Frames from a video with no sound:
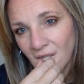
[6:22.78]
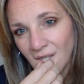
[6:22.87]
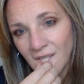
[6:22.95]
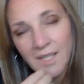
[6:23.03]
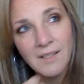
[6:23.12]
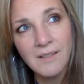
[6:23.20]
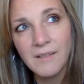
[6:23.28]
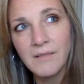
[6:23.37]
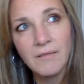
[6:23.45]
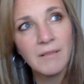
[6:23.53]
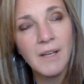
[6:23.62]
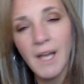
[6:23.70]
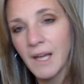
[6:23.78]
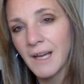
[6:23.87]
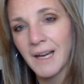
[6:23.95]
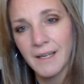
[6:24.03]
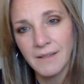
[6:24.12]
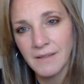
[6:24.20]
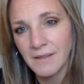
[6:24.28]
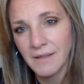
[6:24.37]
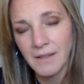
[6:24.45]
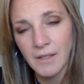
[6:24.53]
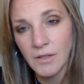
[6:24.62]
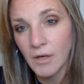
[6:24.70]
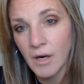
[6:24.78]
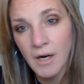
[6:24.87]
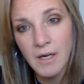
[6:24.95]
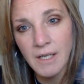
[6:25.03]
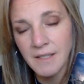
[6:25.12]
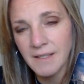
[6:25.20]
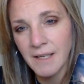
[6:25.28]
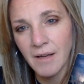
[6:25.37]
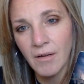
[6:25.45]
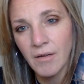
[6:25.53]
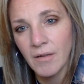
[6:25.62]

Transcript: just chaos in your heart. It's like,